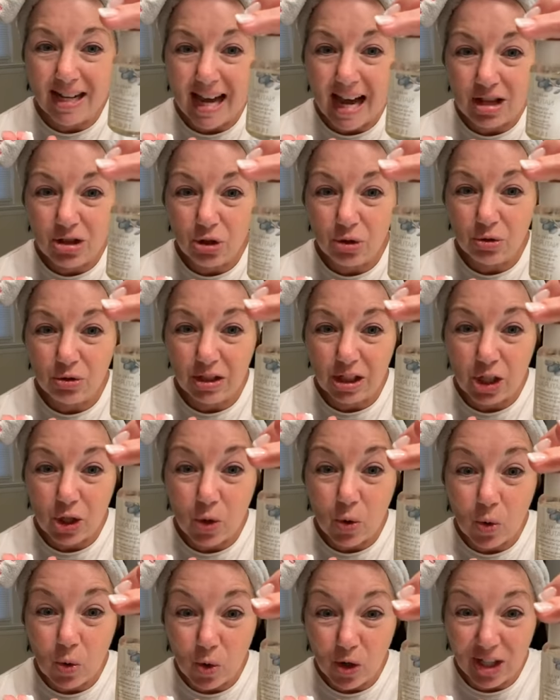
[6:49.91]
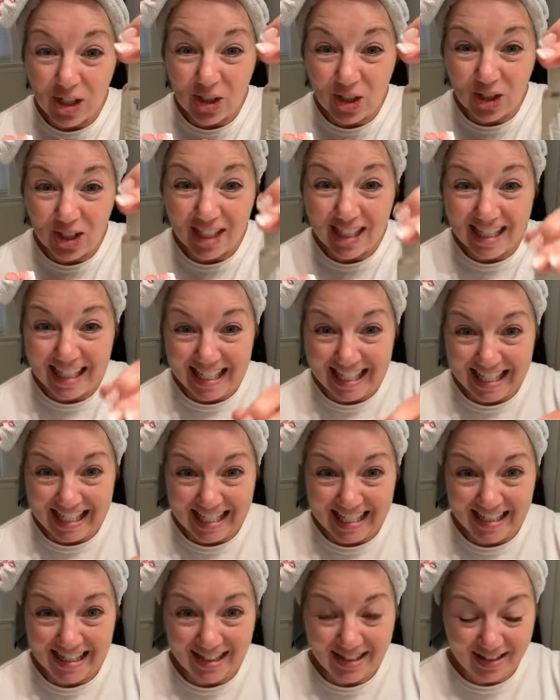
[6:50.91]
naturally oil
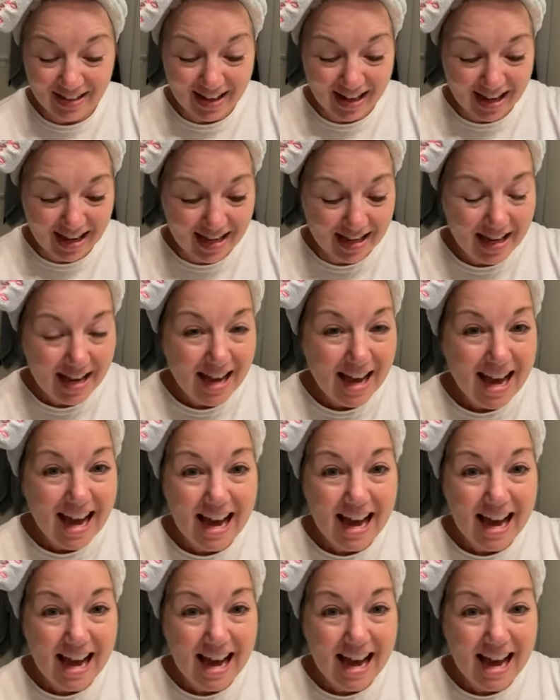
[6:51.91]
in, okay?